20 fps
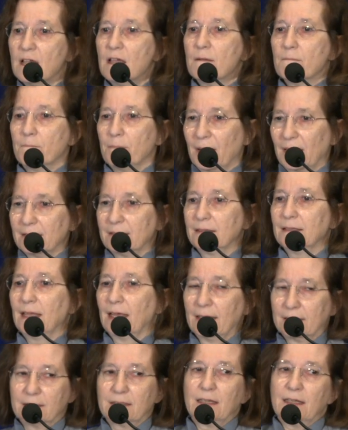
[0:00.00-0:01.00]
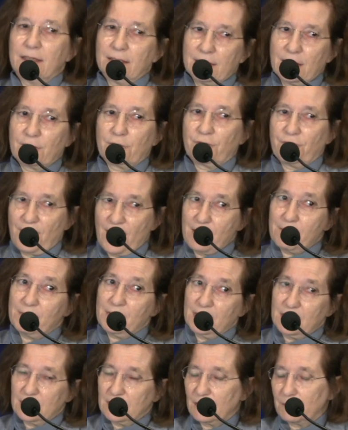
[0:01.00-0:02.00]
but that in their
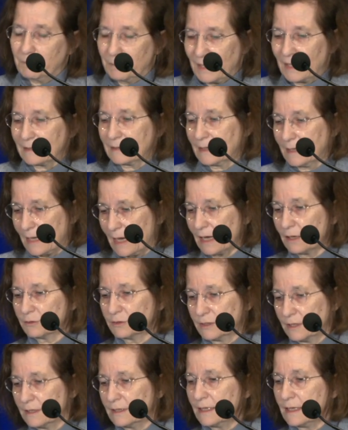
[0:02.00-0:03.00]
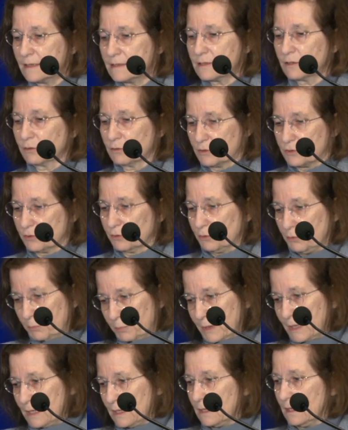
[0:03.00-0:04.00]
family the blood count needs also to
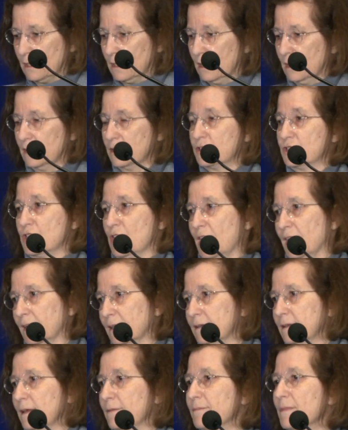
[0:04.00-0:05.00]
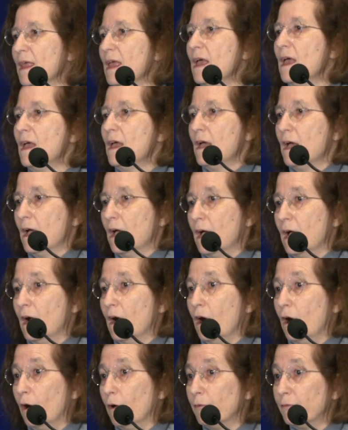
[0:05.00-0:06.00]
be checked.
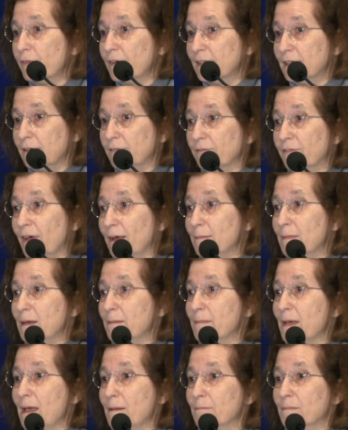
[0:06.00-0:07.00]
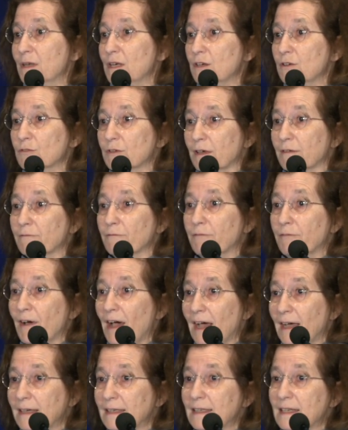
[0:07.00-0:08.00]
Often in family member you can
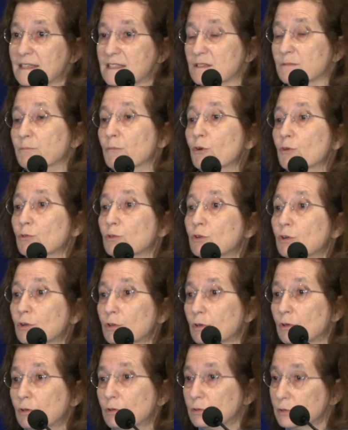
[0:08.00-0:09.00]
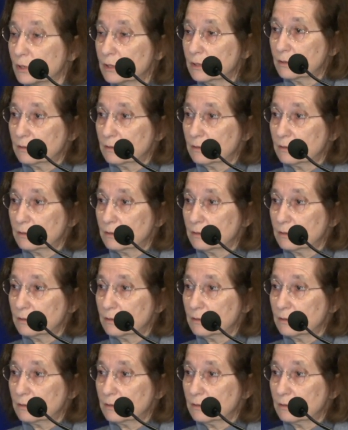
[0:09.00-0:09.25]
find a small clone,